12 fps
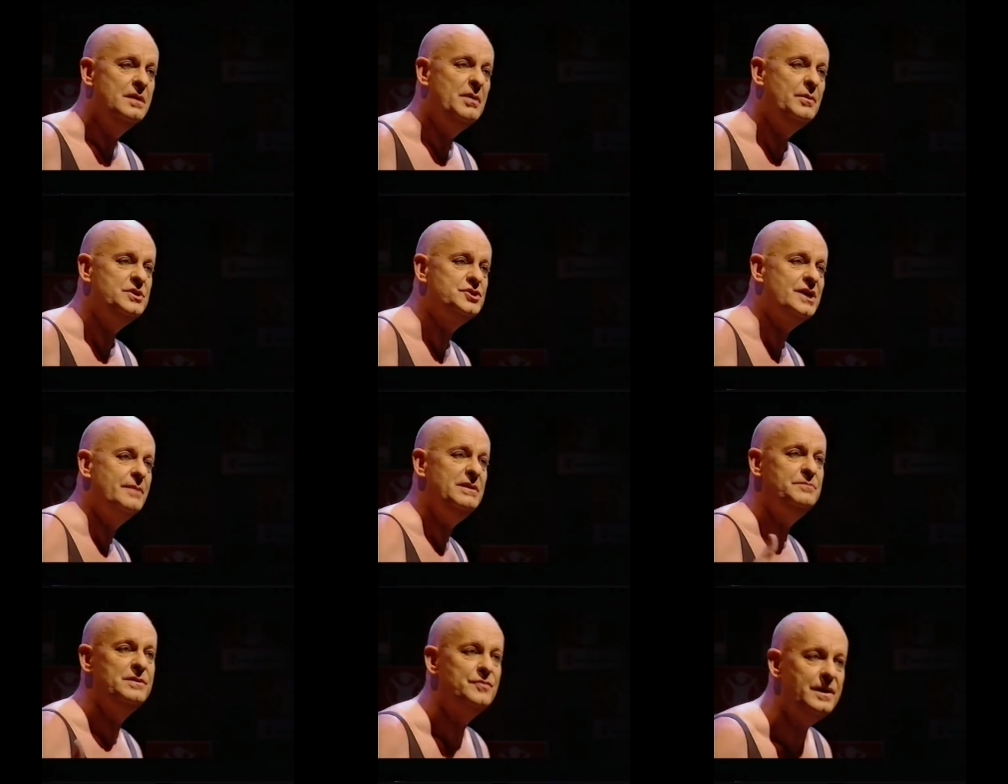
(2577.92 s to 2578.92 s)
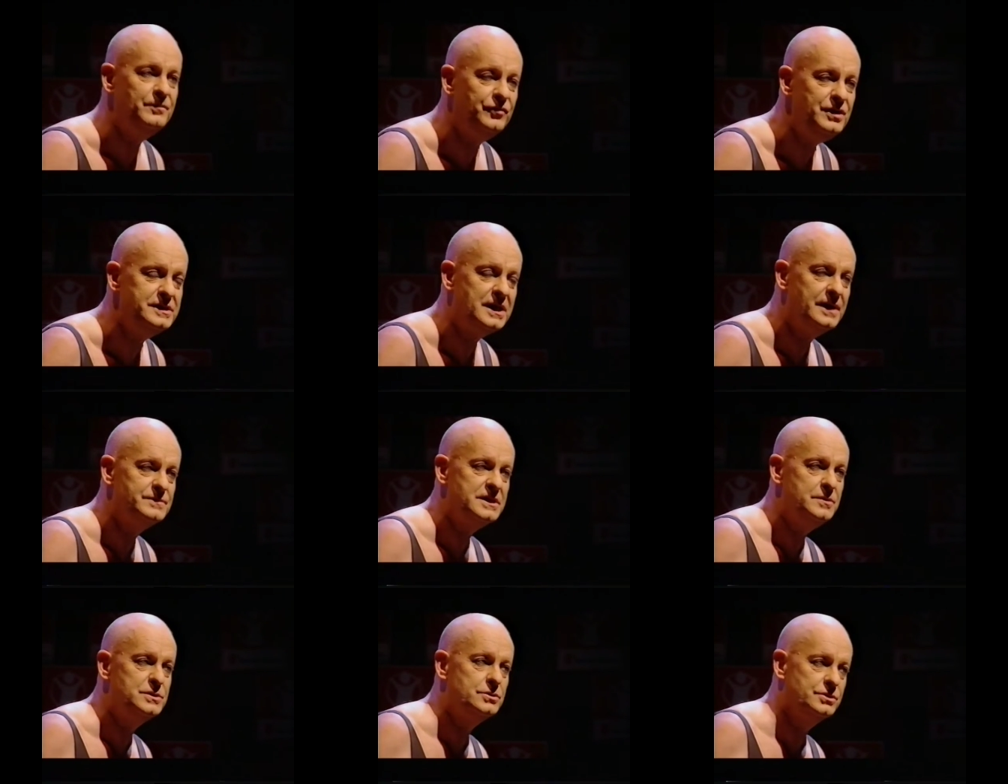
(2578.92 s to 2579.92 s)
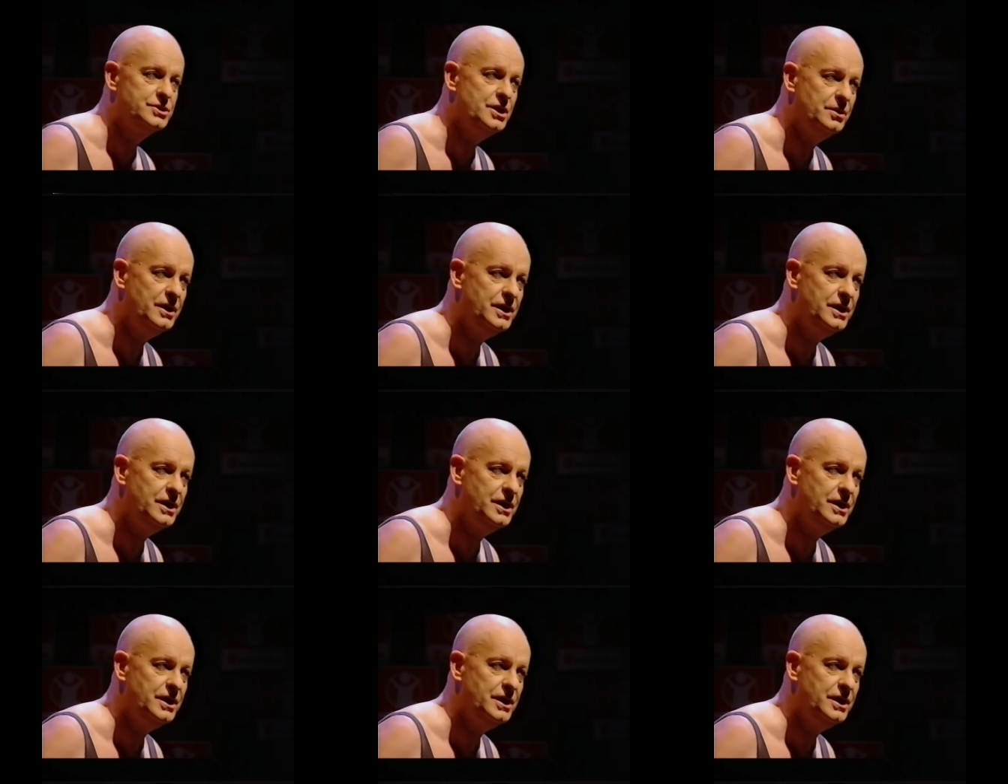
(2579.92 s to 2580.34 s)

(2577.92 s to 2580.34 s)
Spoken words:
by which time he'd been raped 3 times and he was also